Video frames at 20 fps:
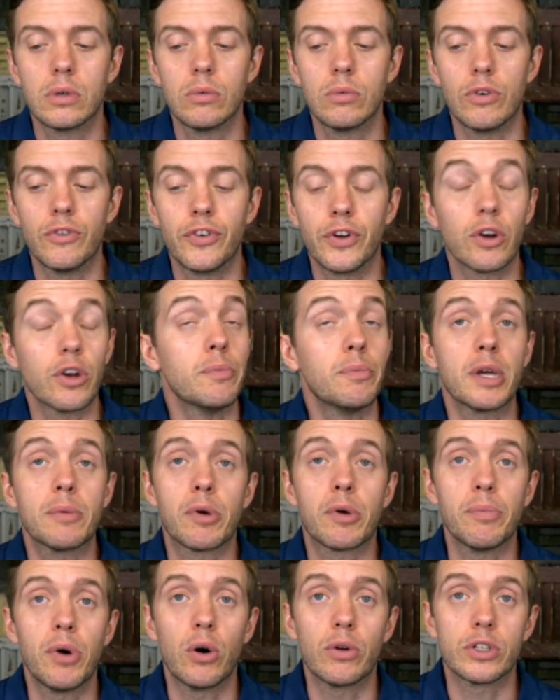we're very big
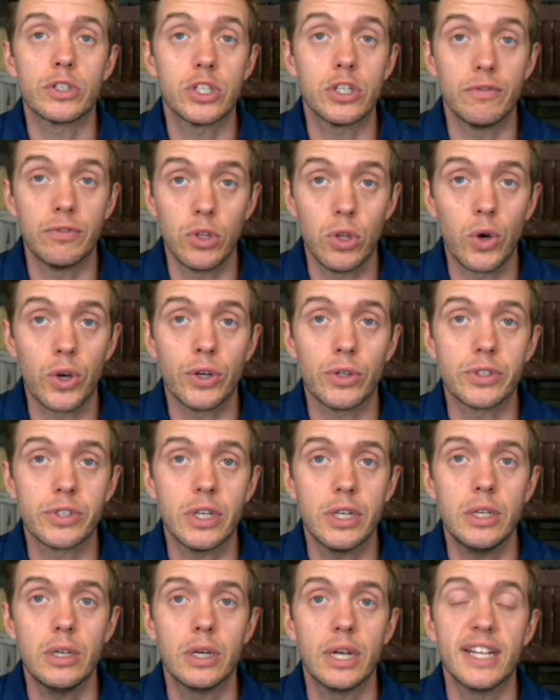proponents of
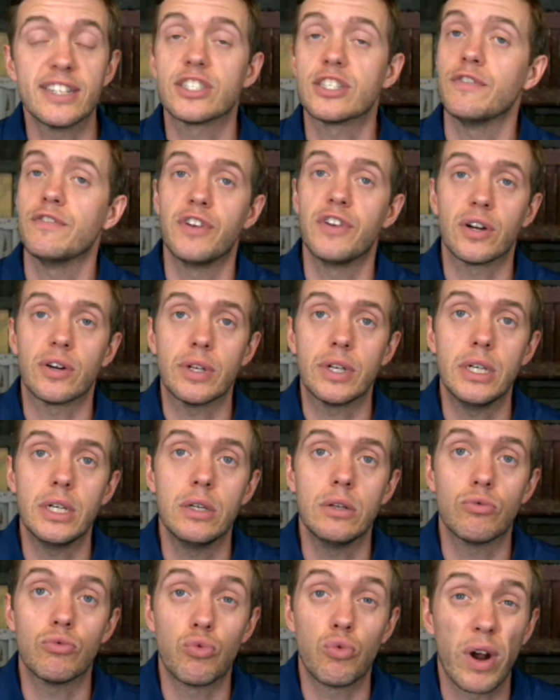loyalty. It's a
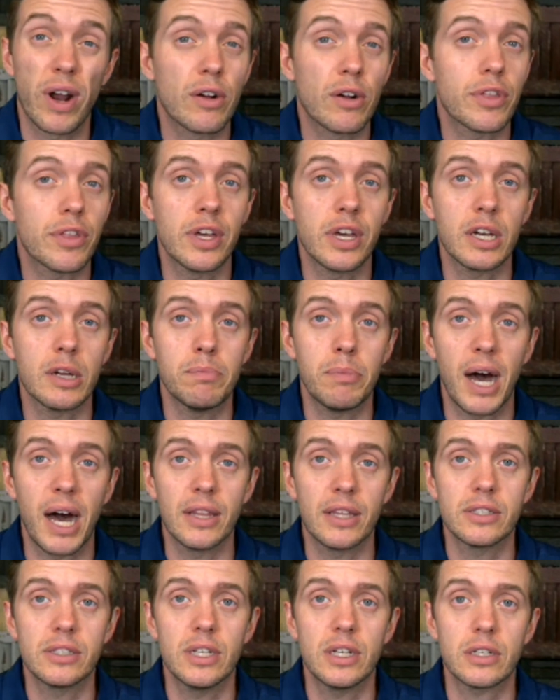very rare thing in
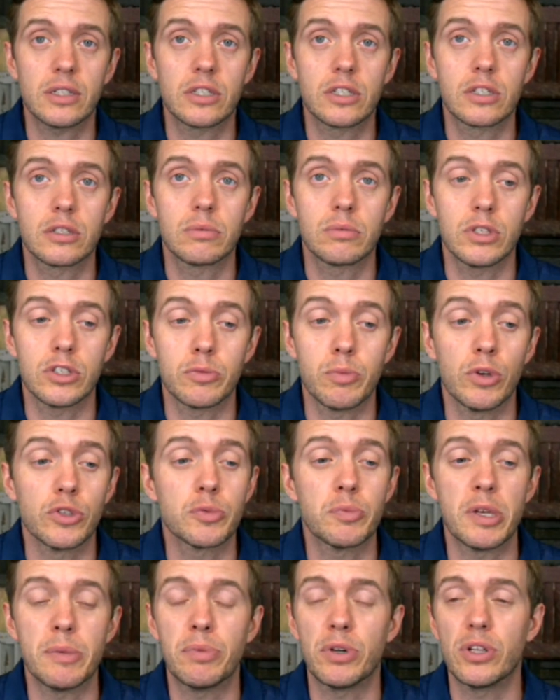politics because
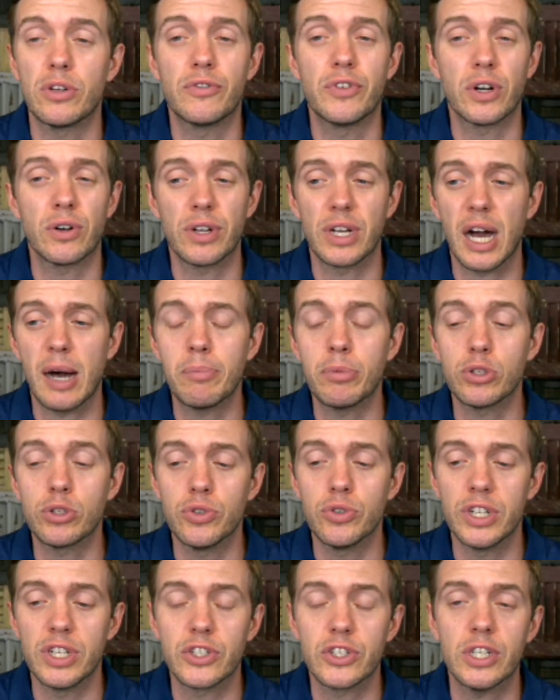most people are very
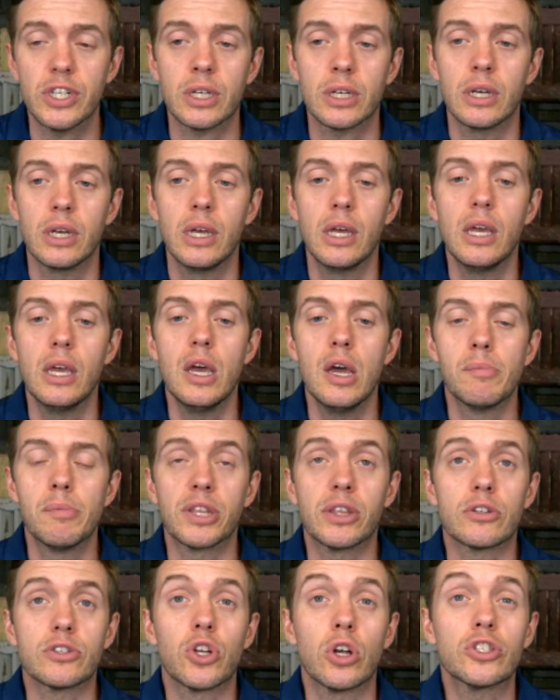opportunistic.
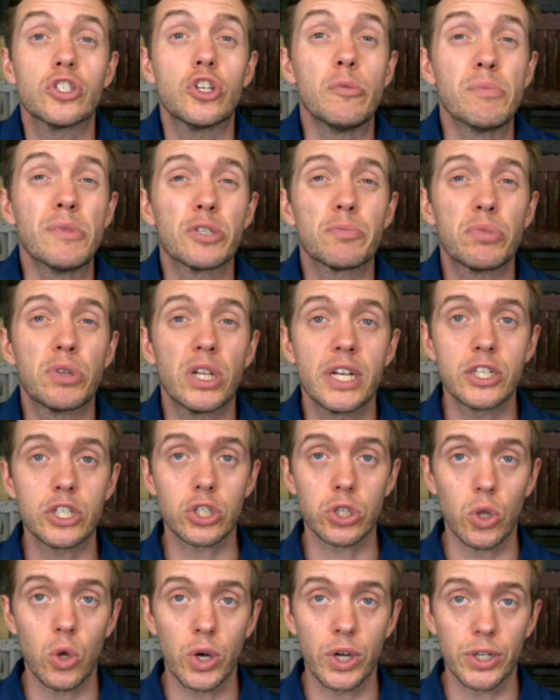But there's also
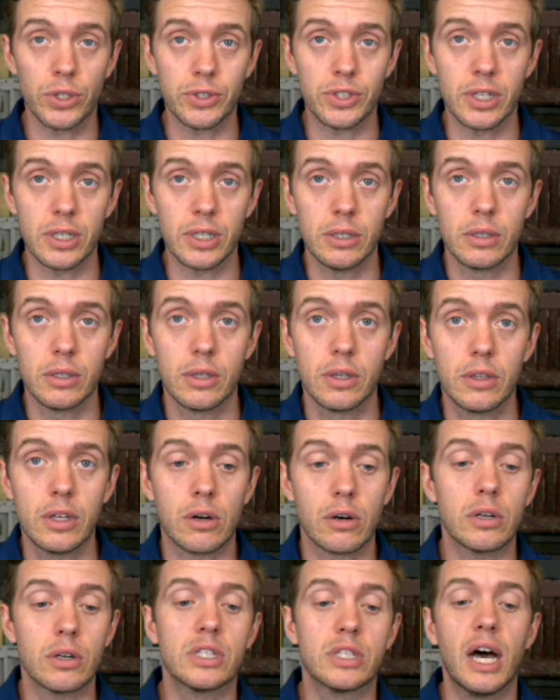misplaced loyalty.
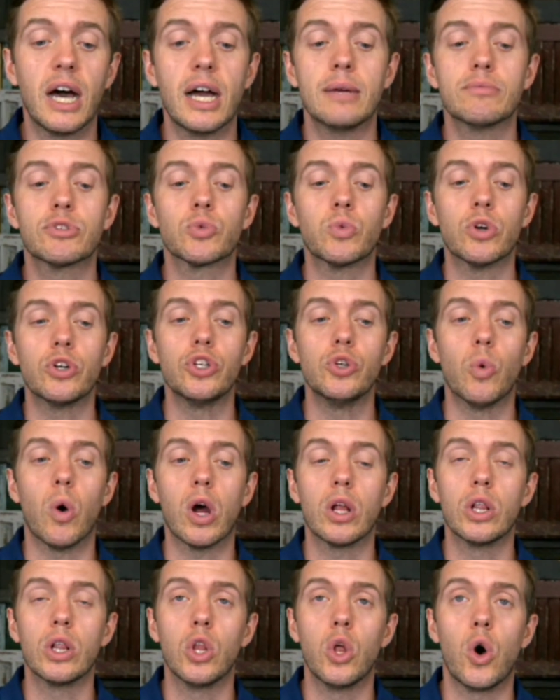There are times where you
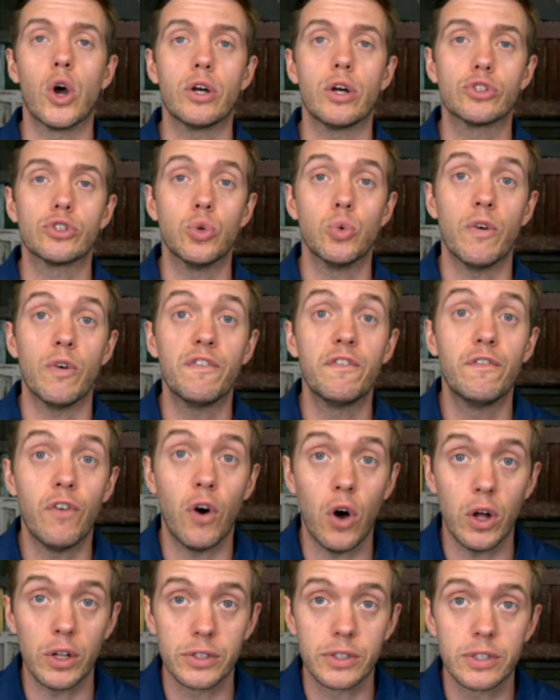are loyal to a
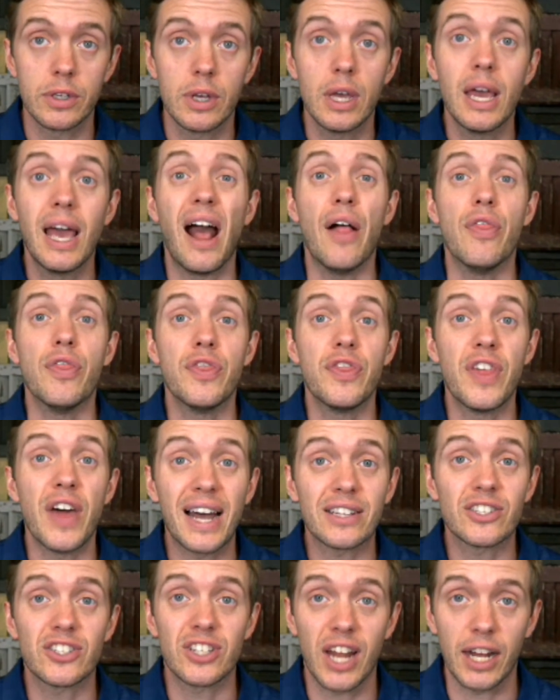fault, and
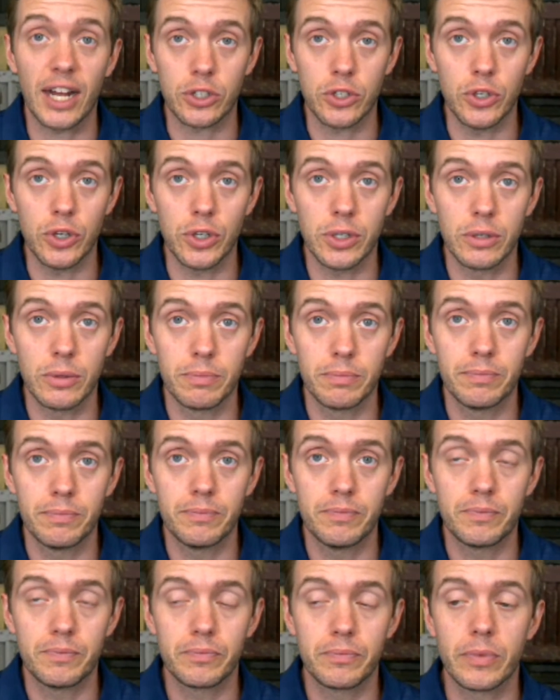that's not good.
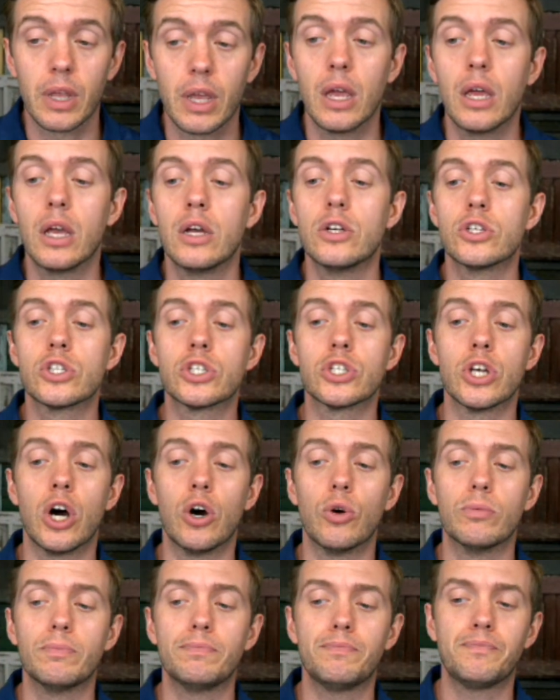
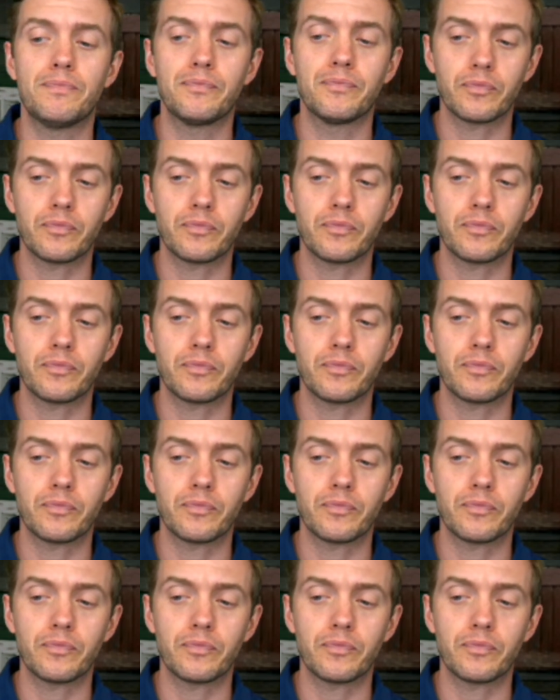So